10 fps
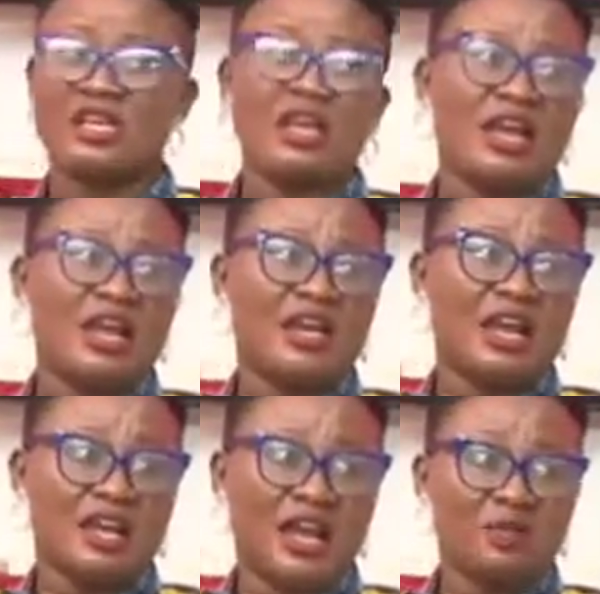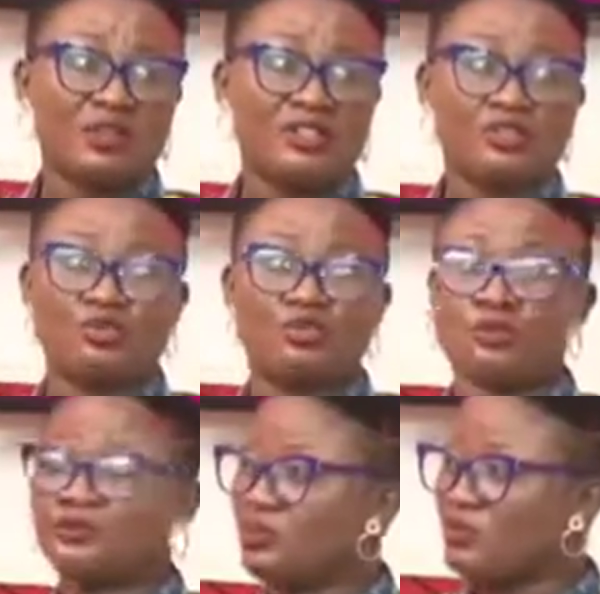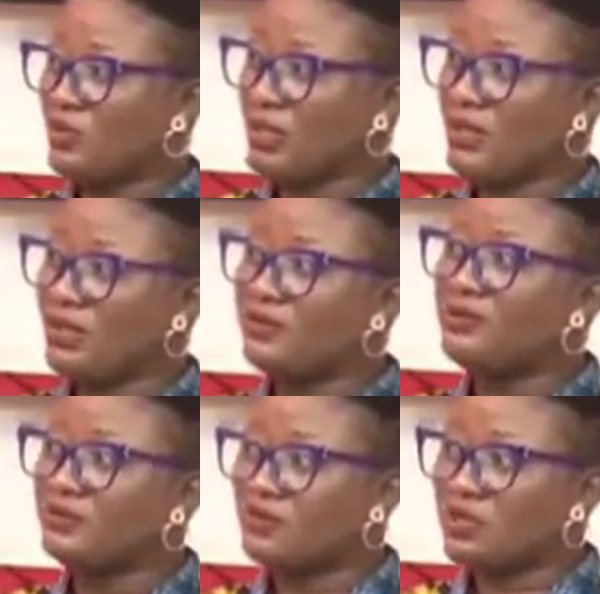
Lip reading: So and I think we have to really shift to the